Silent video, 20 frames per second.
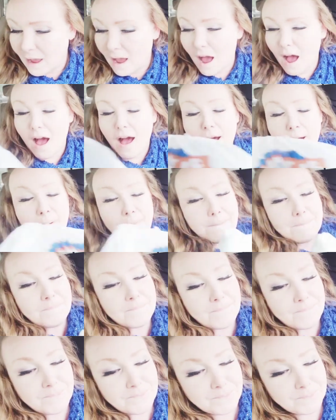Um,
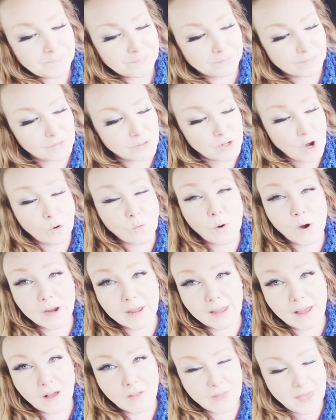start
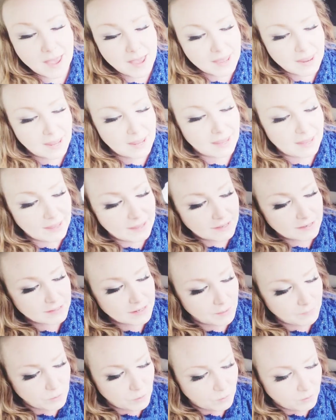working on that. And
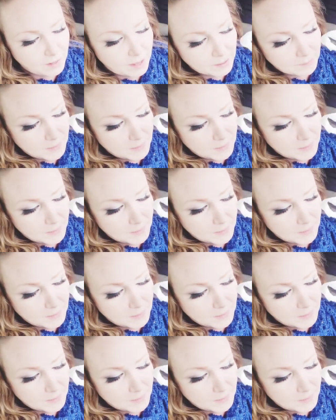I'm doing like